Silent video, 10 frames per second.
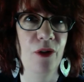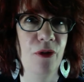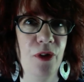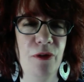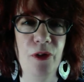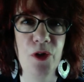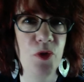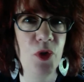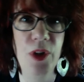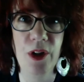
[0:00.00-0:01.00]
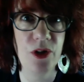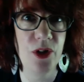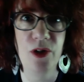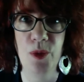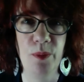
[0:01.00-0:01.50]
For the first few years, I
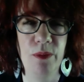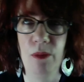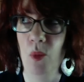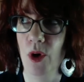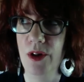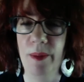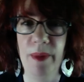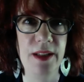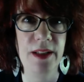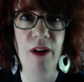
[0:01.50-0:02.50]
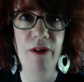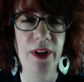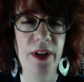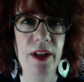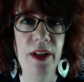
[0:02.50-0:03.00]
just worked on myself
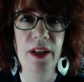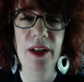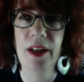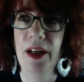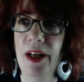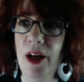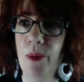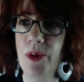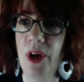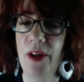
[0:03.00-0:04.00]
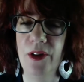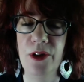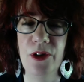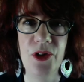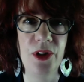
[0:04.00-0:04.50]
and helped
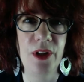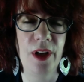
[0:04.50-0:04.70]
others